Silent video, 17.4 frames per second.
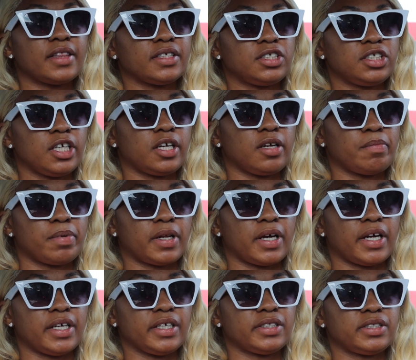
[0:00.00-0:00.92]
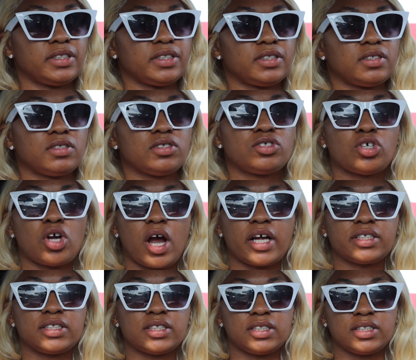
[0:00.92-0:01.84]
chicken place
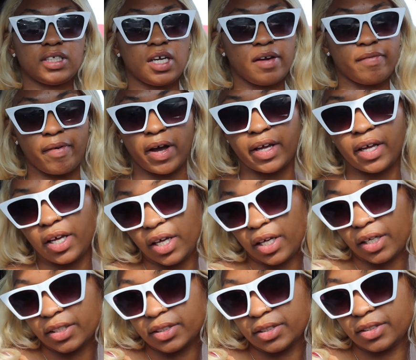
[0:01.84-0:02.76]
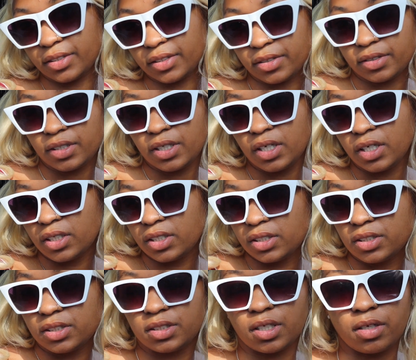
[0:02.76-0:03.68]
trying to see if I can get us
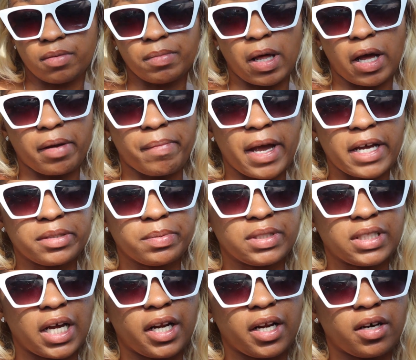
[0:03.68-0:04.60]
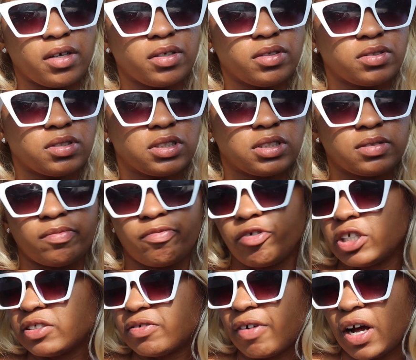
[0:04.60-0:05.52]
some like mashed potatoes, some
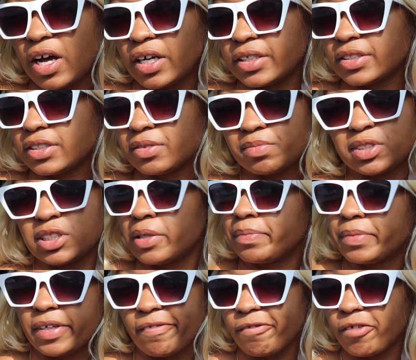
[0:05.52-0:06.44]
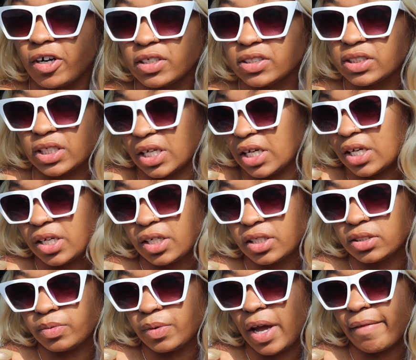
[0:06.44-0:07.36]
french fries, some something for us to eat,
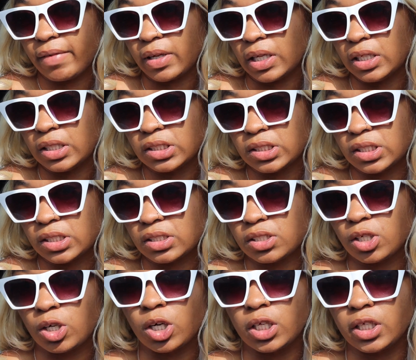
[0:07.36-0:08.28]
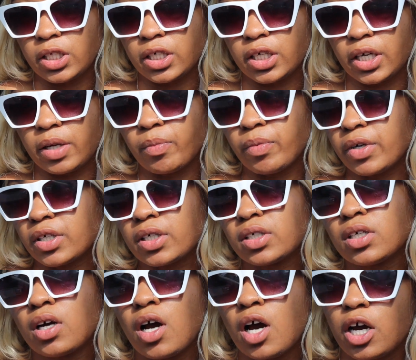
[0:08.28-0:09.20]
because we haven't eaten since earlier and we're
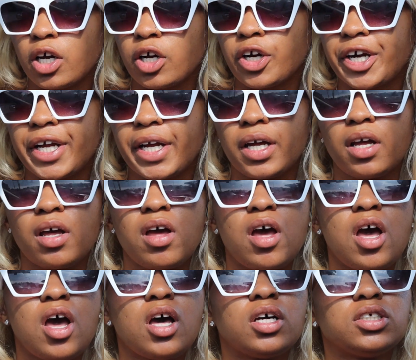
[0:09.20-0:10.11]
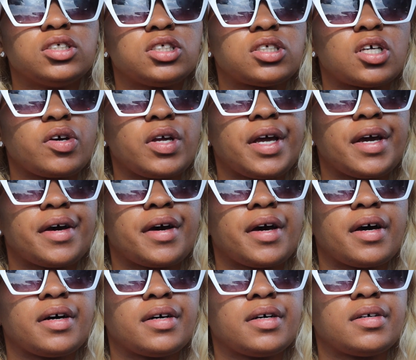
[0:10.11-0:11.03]
hungry. So yeah,
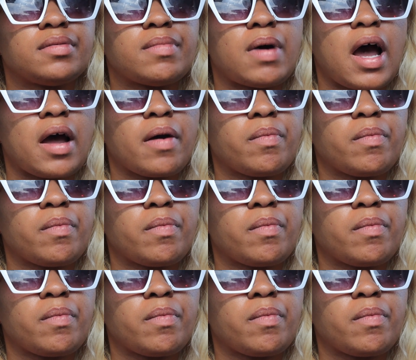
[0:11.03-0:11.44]
I